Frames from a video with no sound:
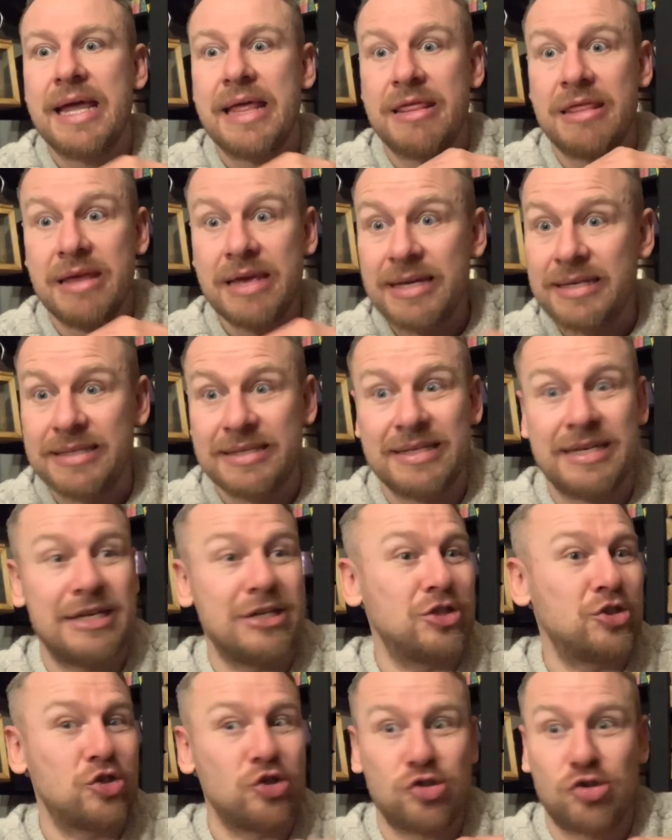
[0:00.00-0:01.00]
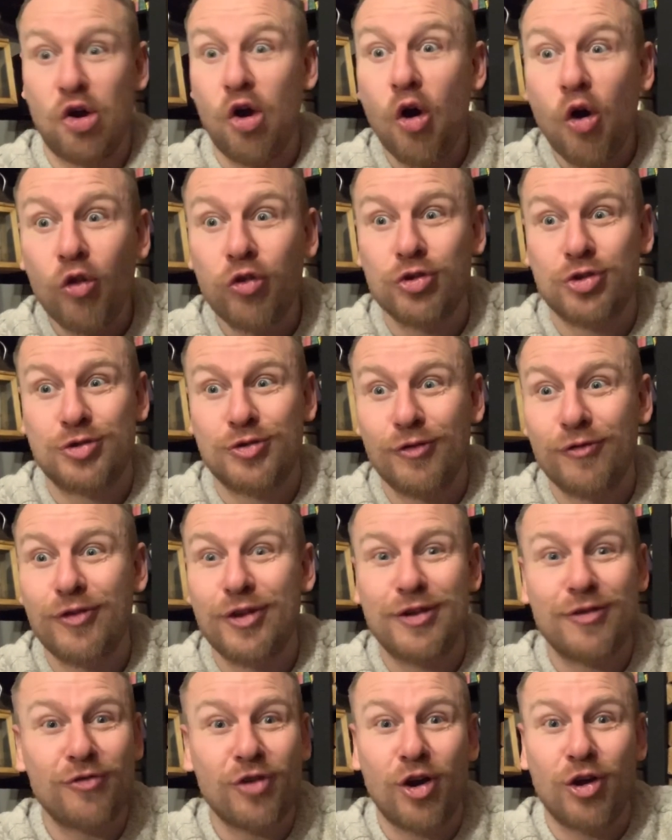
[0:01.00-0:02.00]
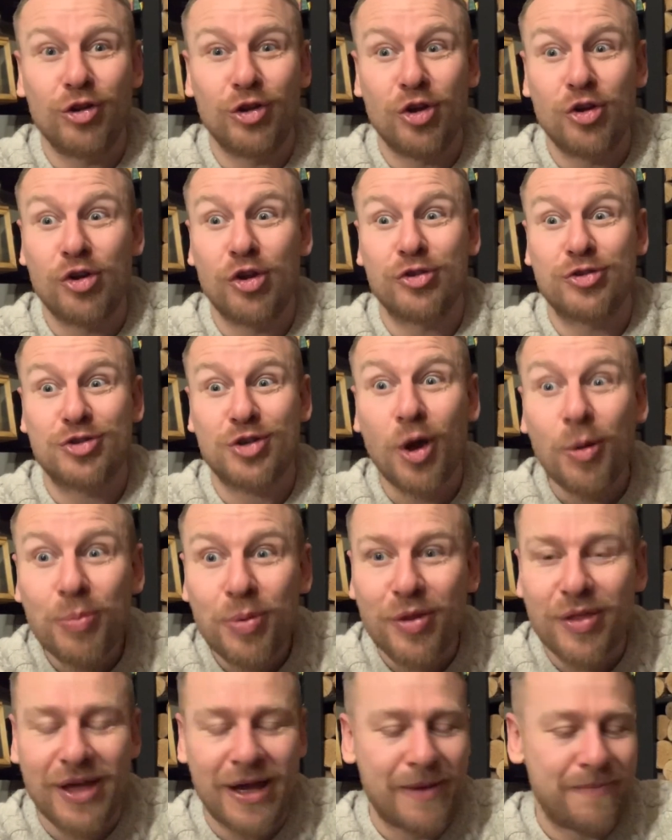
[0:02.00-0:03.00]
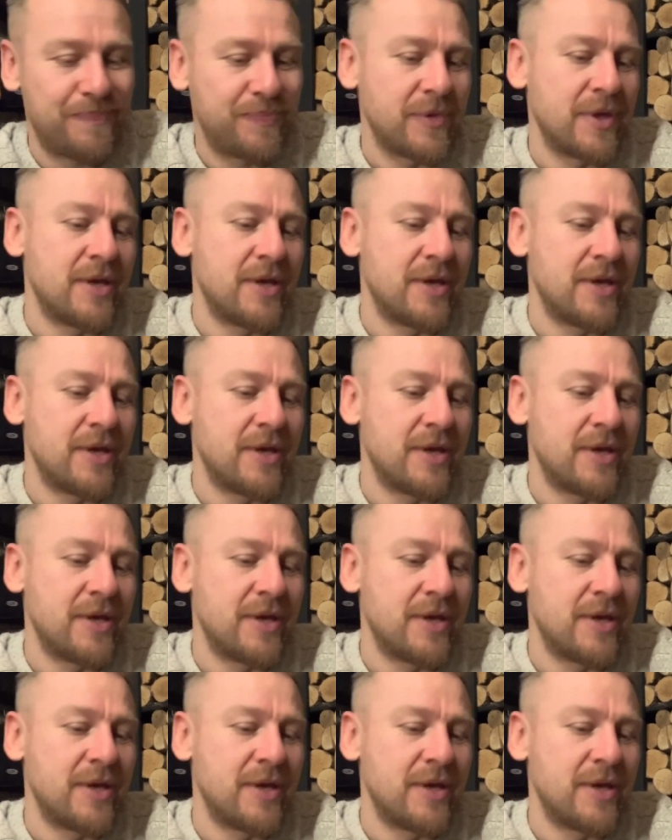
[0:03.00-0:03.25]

This is just all the stuff that you've got to learn on top of that.